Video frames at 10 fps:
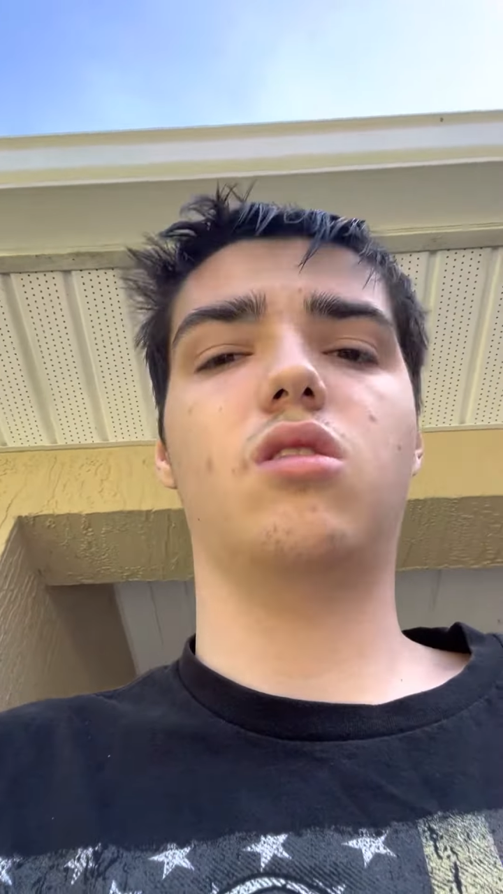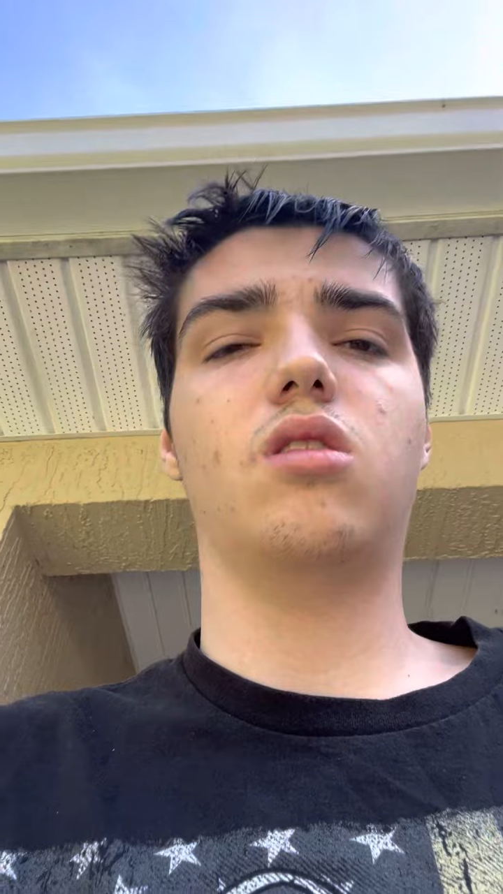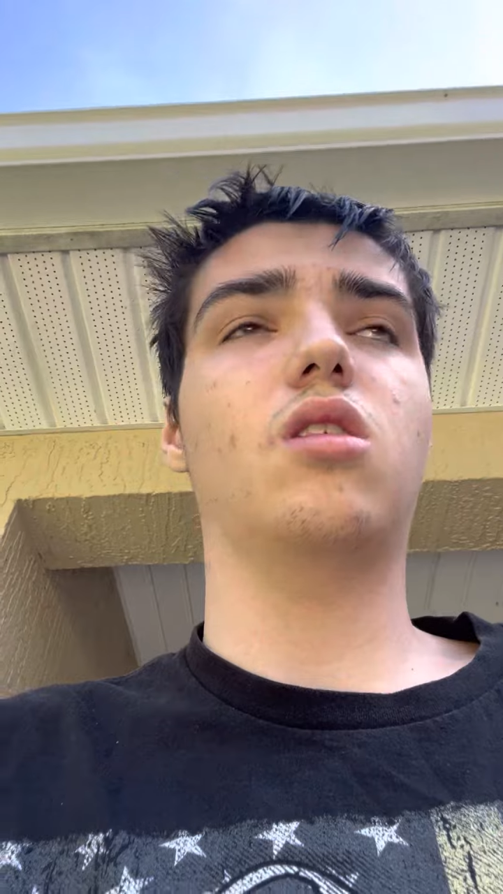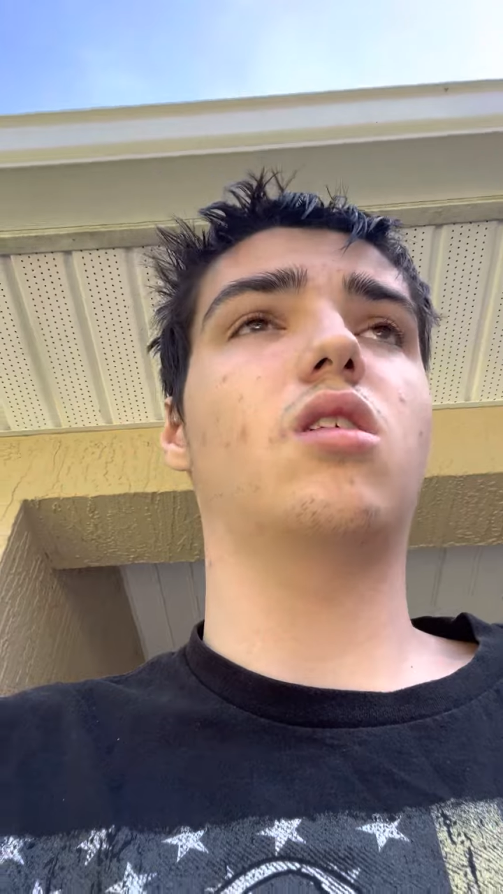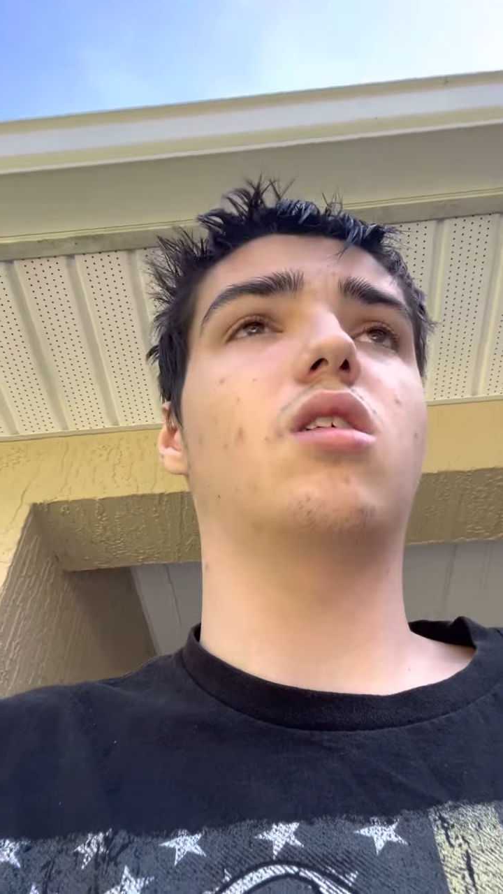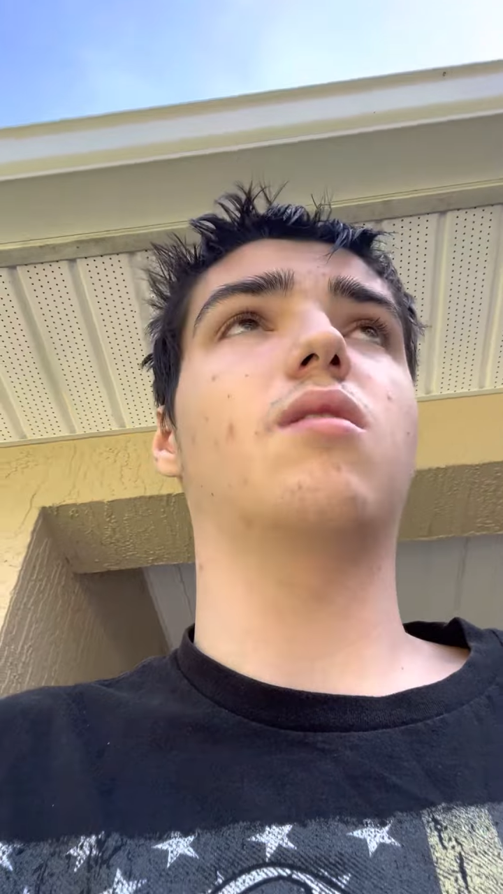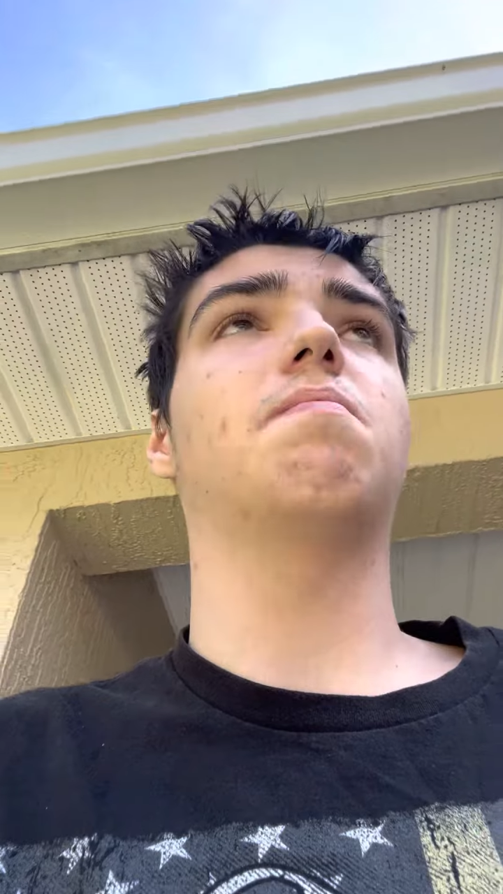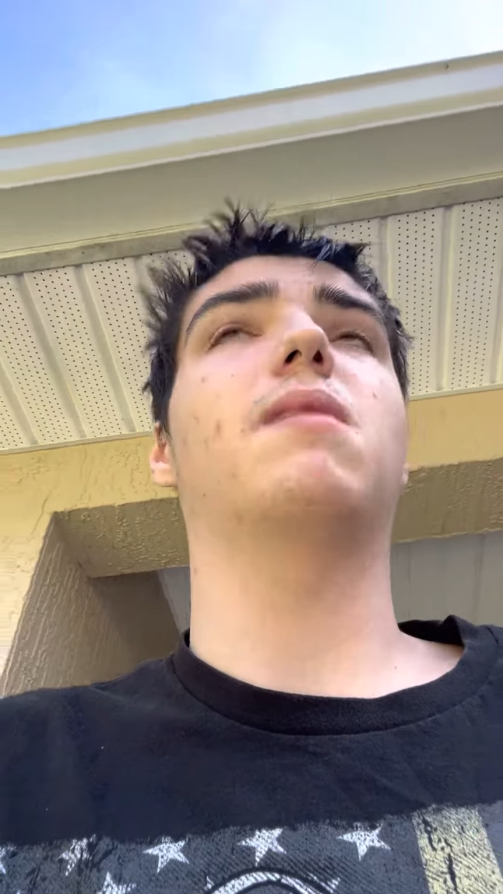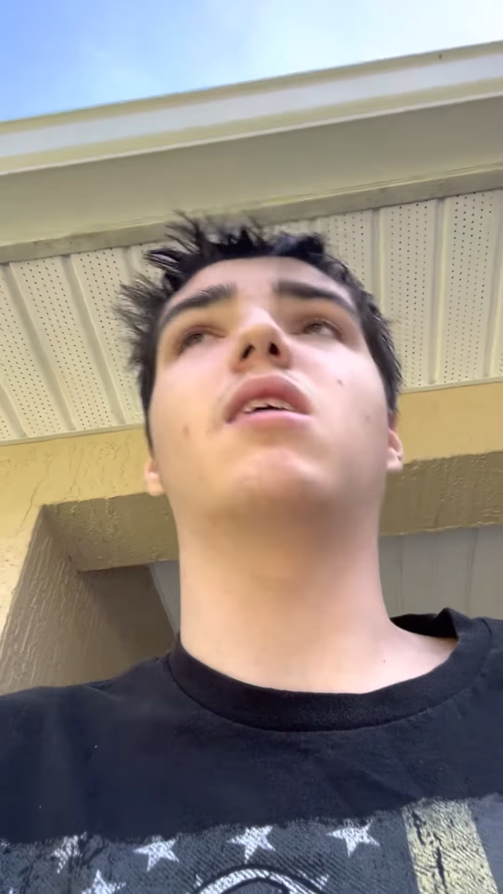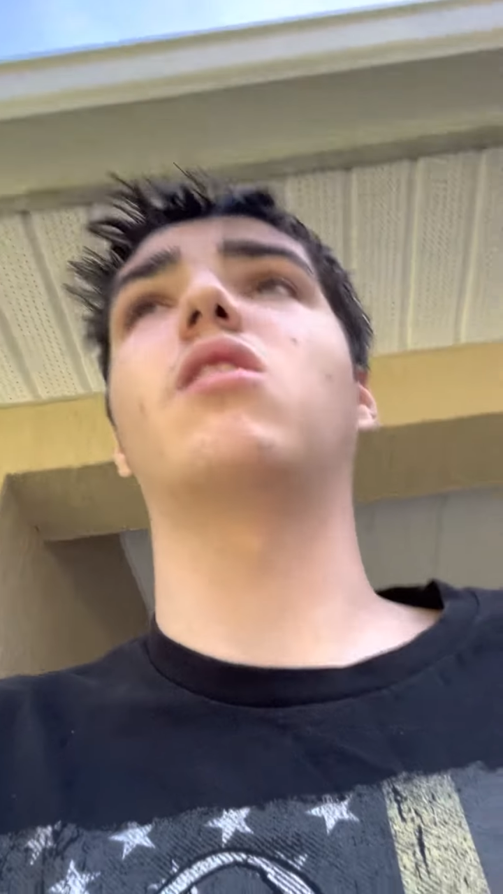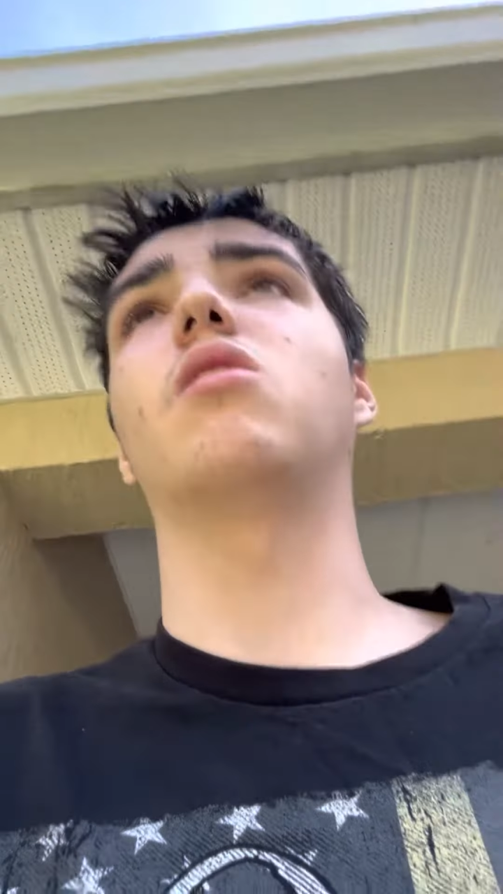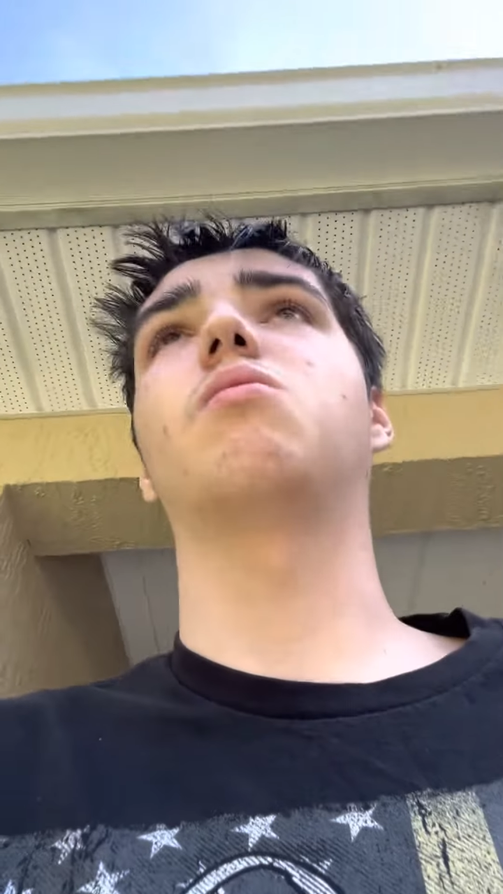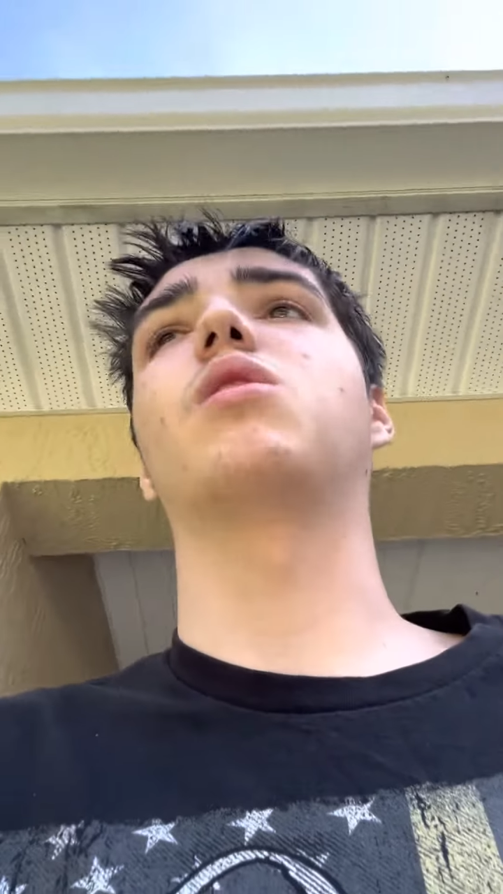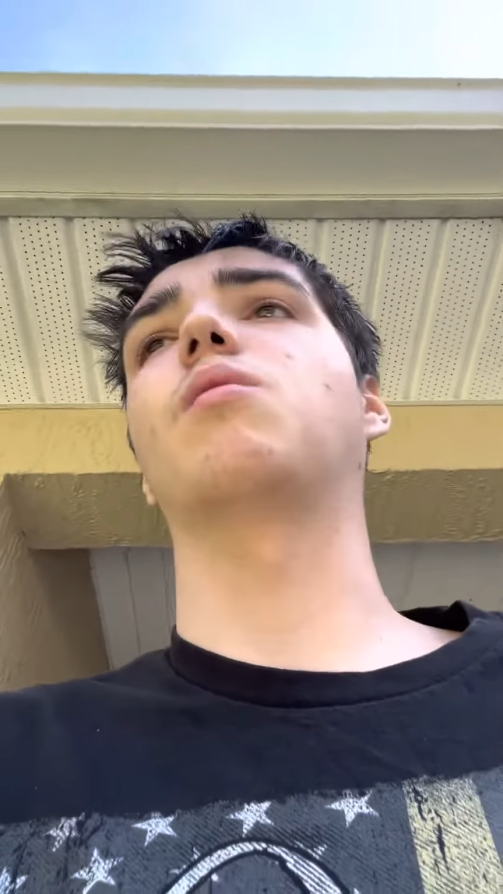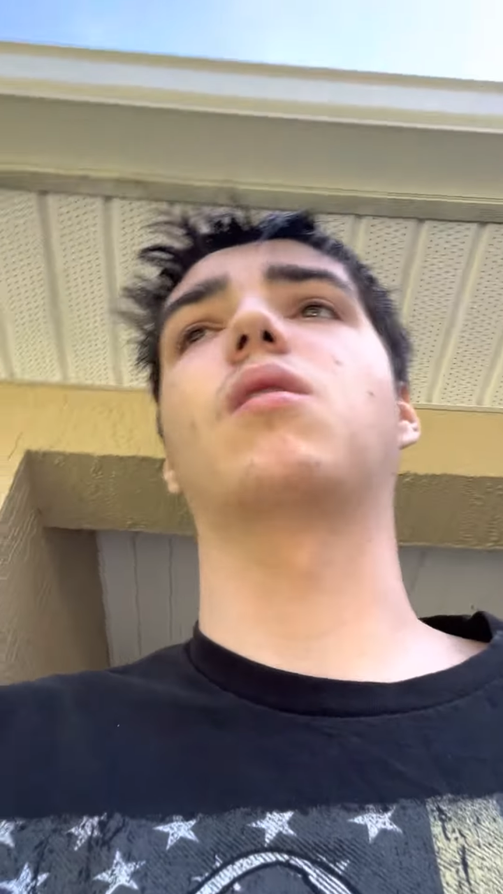uh, I don't know,
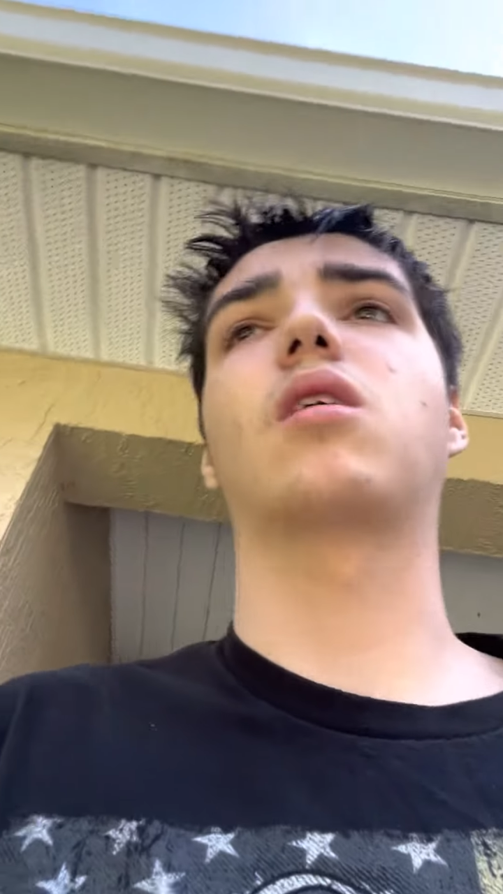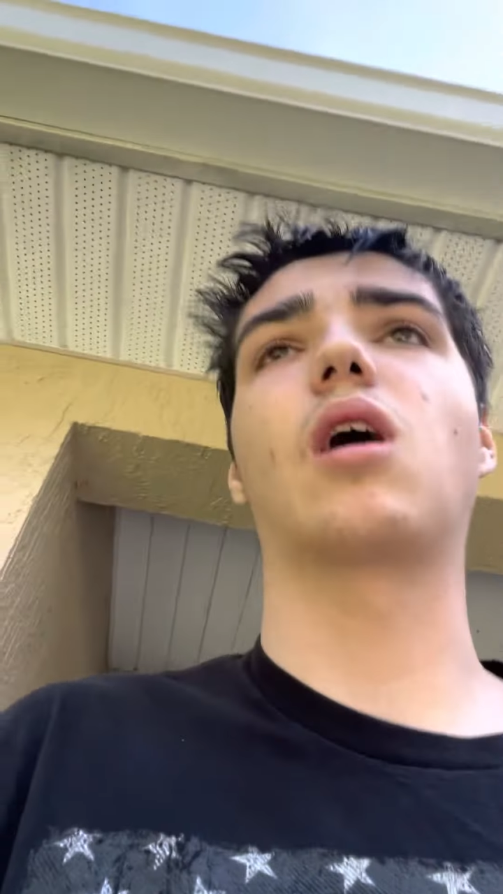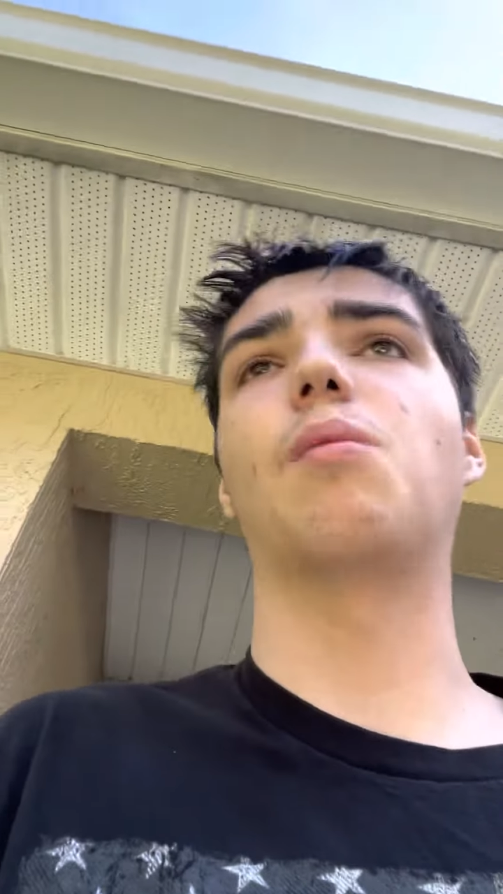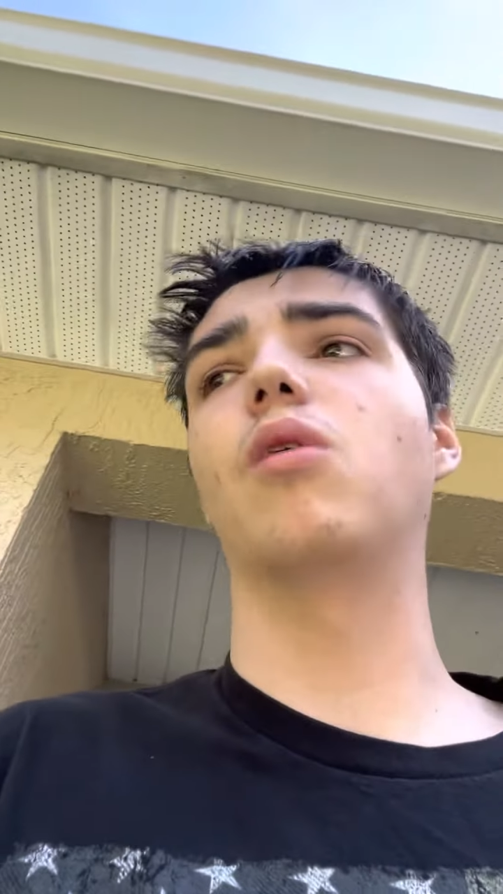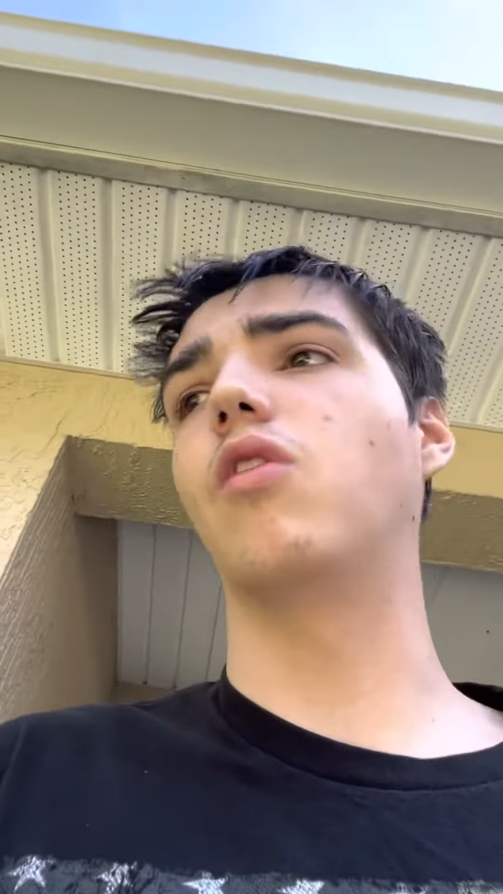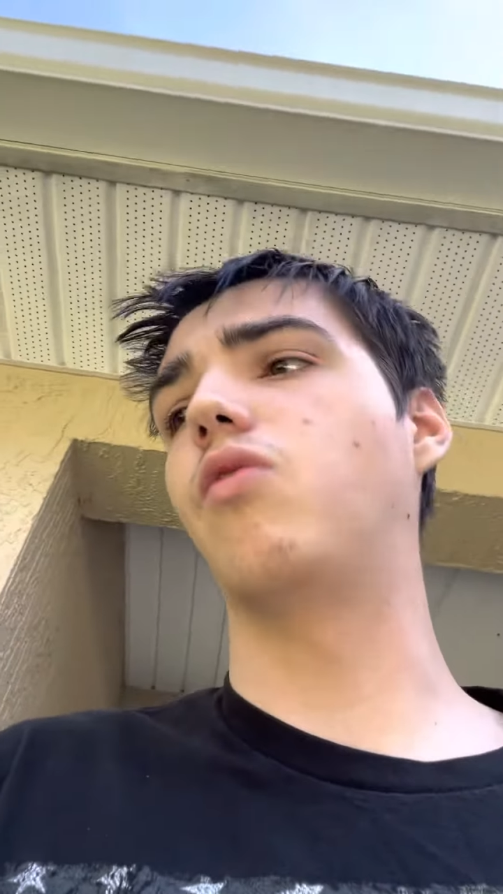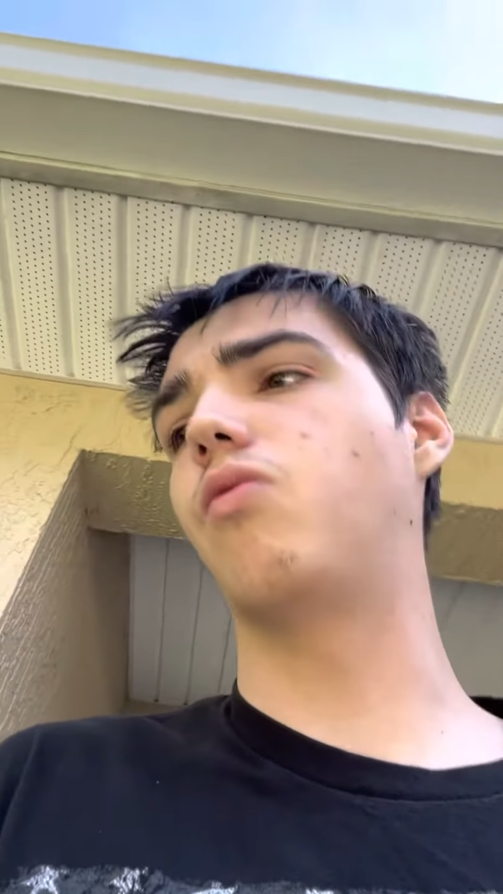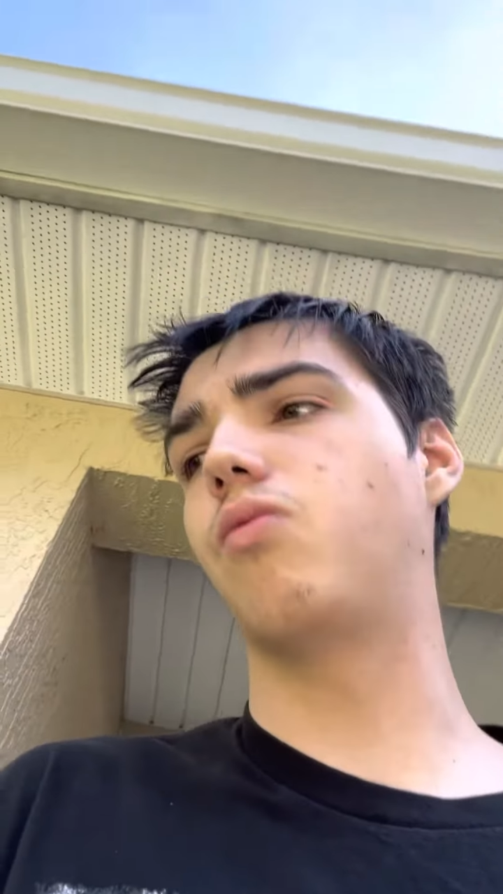some couple of